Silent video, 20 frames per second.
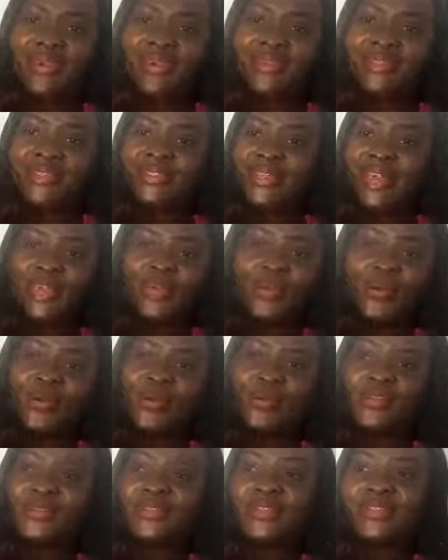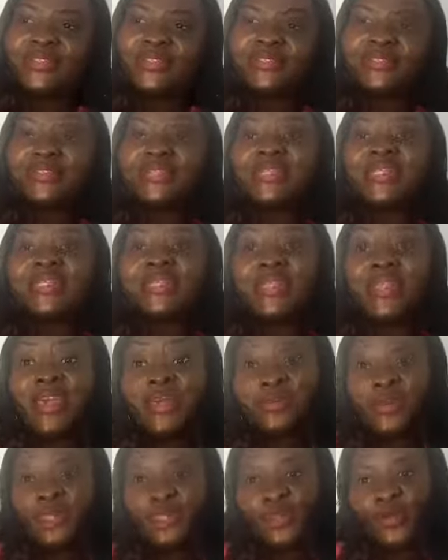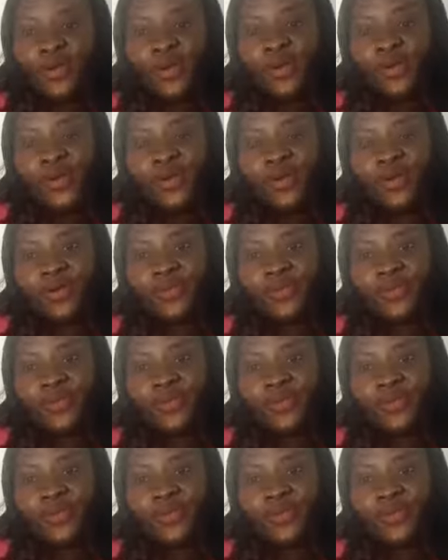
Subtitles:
psychologists, name it all.